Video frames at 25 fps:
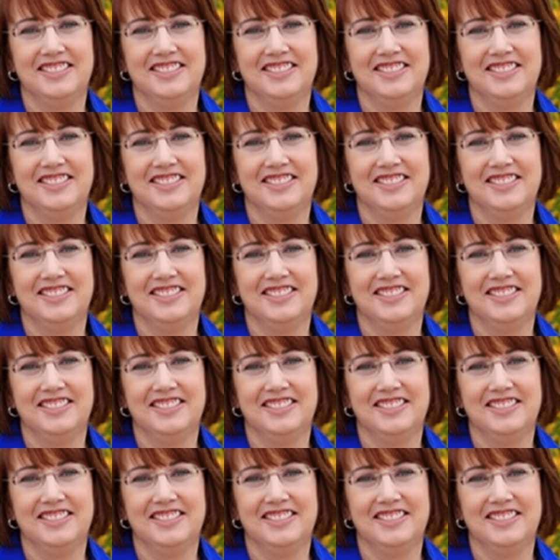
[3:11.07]

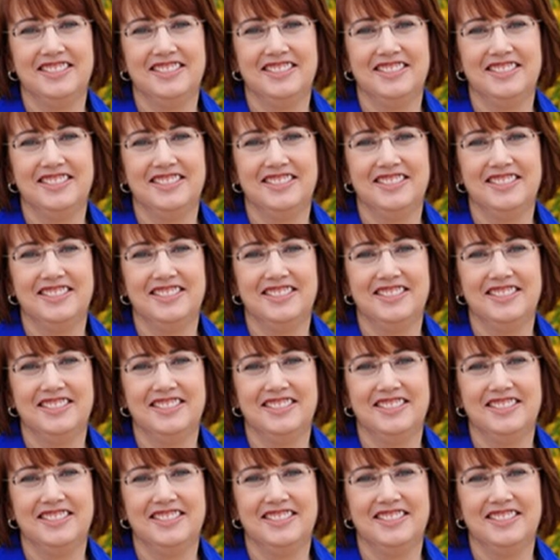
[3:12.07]

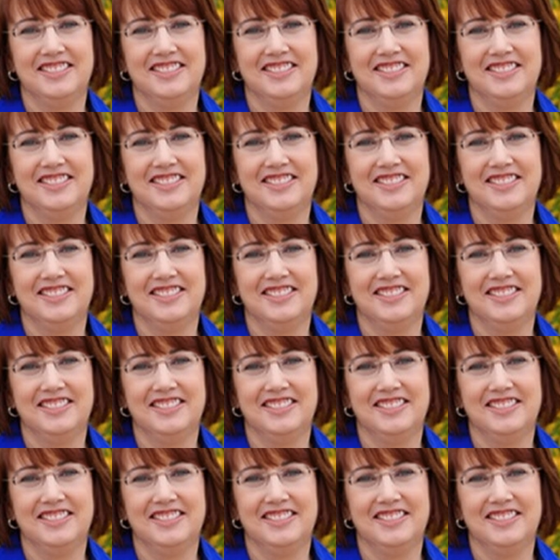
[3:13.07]

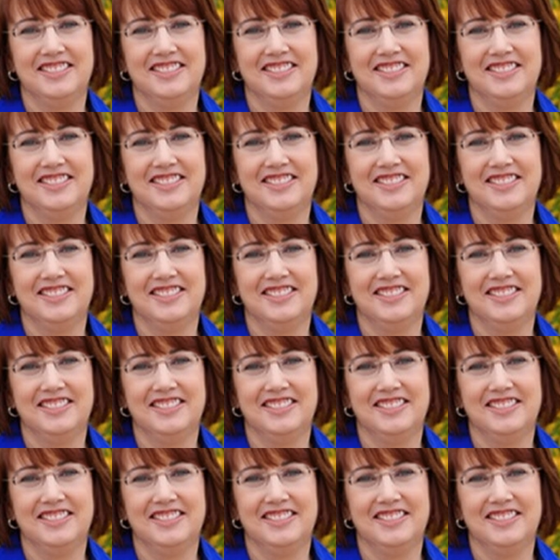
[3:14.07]

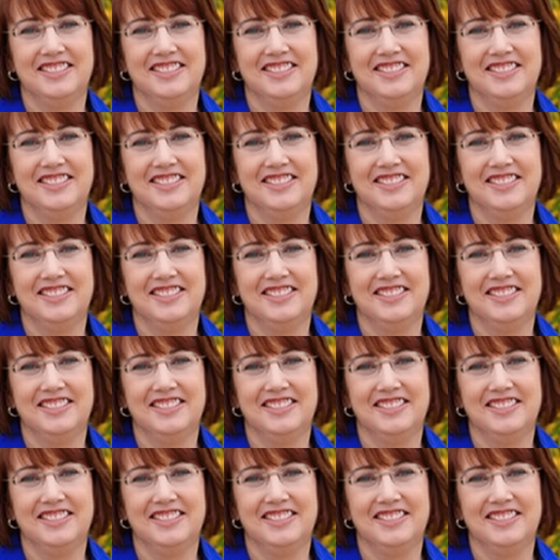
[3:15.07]

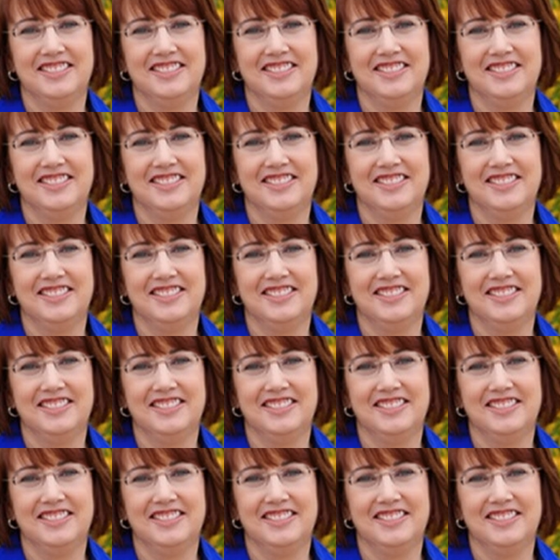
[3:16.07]

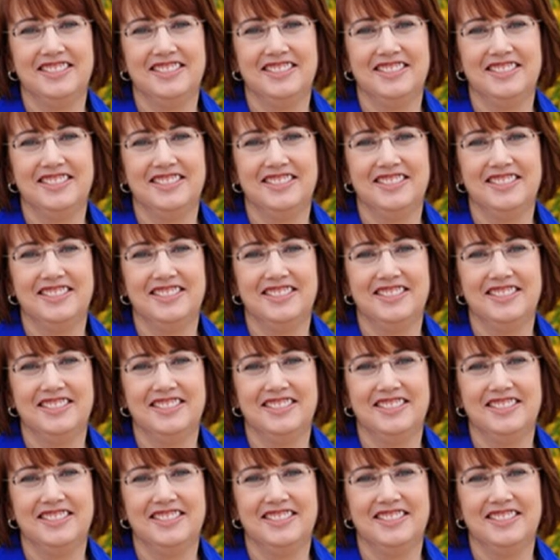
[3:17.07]

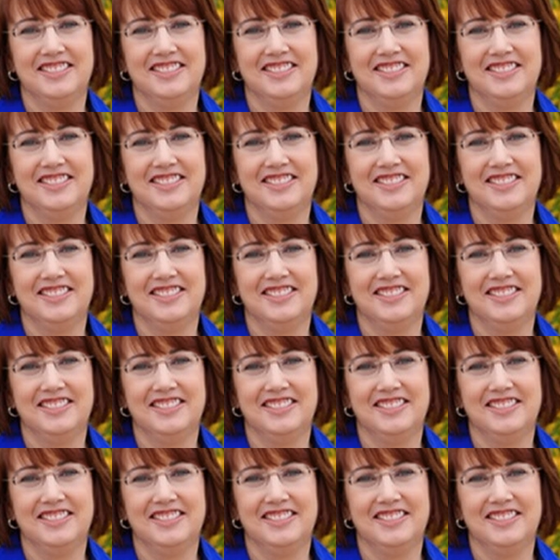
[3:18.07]
(no lip movement)